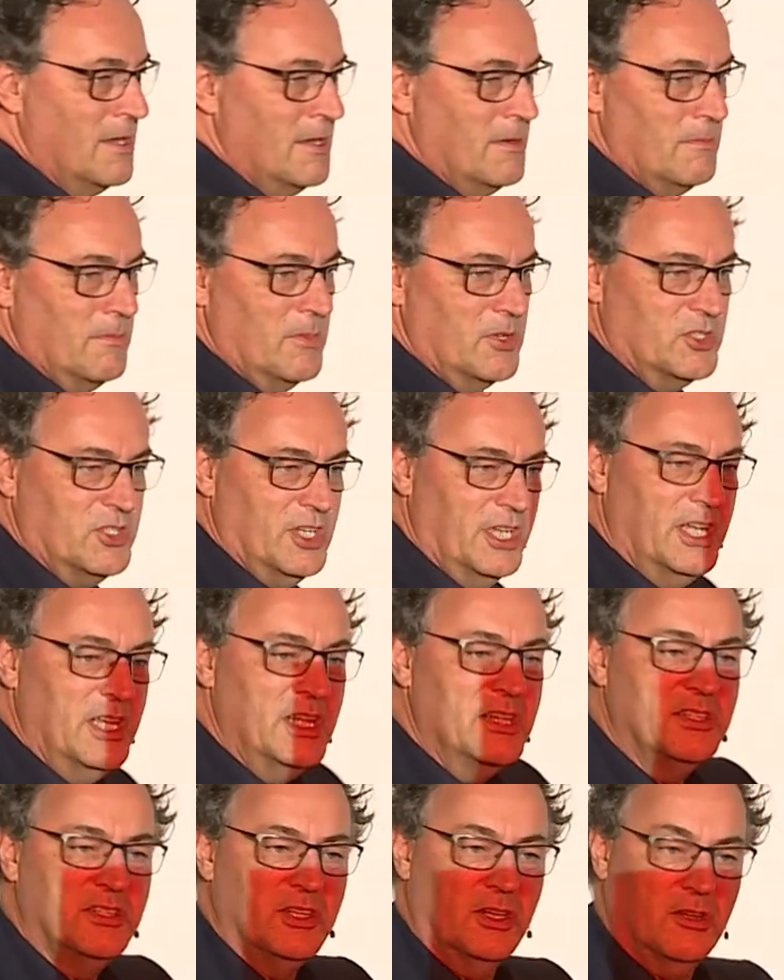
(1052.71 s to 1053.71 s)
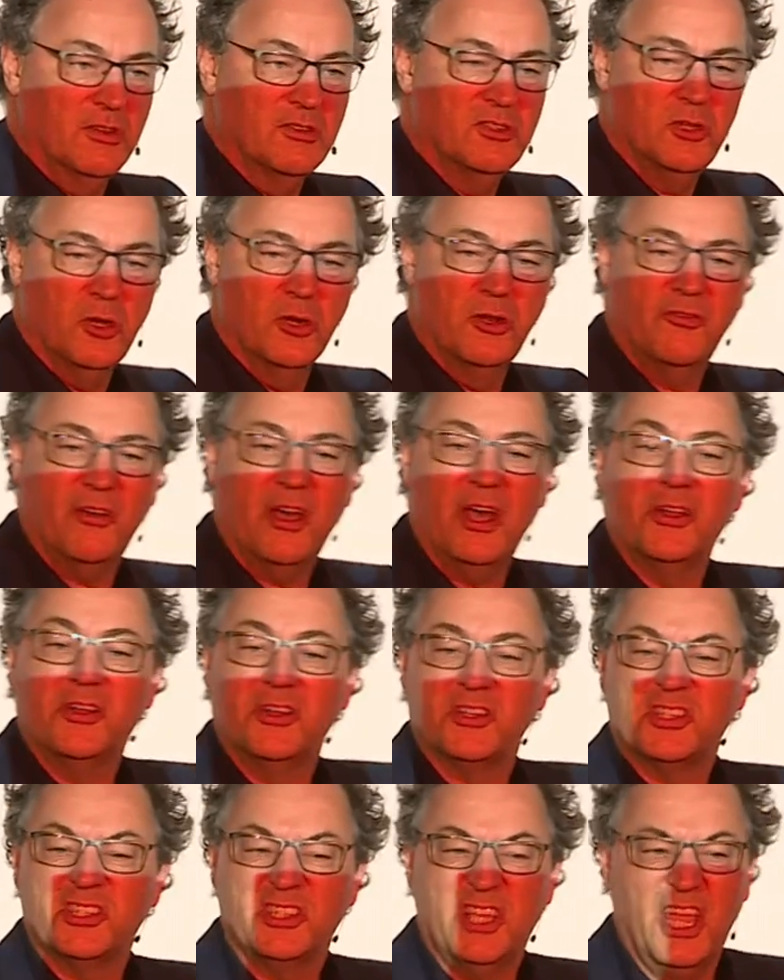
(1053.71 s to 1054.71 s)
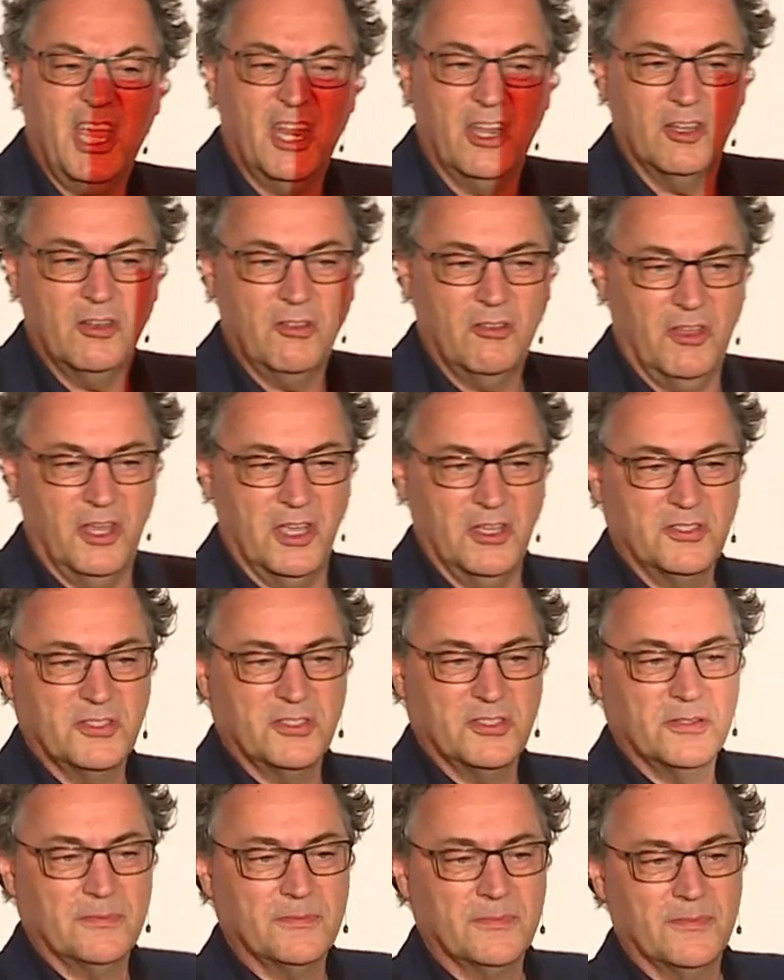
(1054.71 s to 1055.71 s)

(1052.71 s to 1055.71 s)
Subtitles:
machines that can sort of understand things.